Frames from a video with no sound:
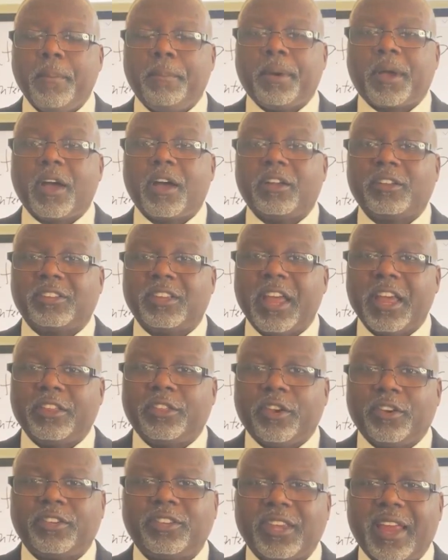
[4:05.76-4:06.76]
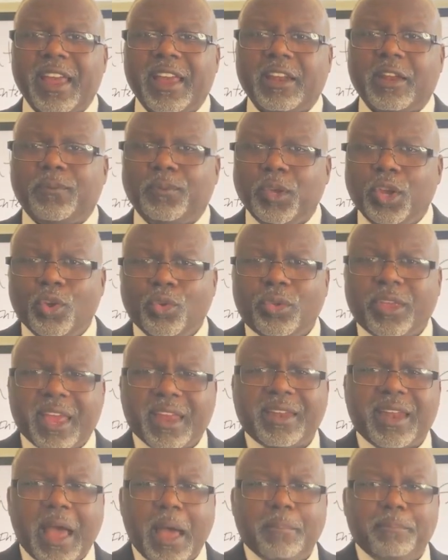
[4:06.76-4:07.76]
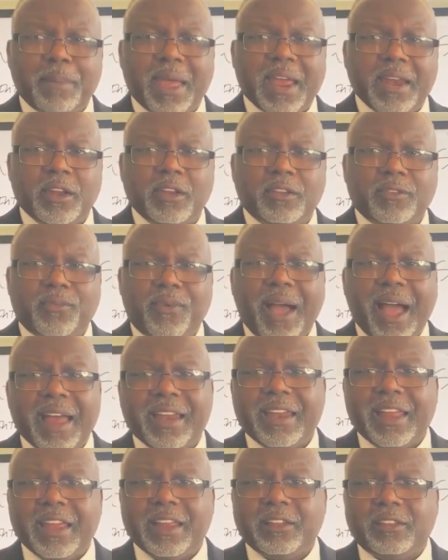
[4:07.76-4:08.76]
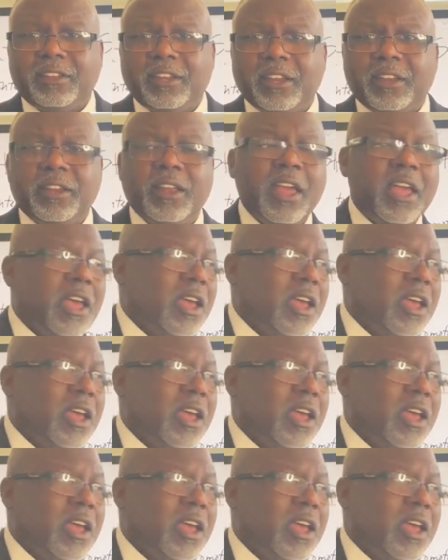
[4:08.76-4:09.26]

because they're saying if you cannot manage financing,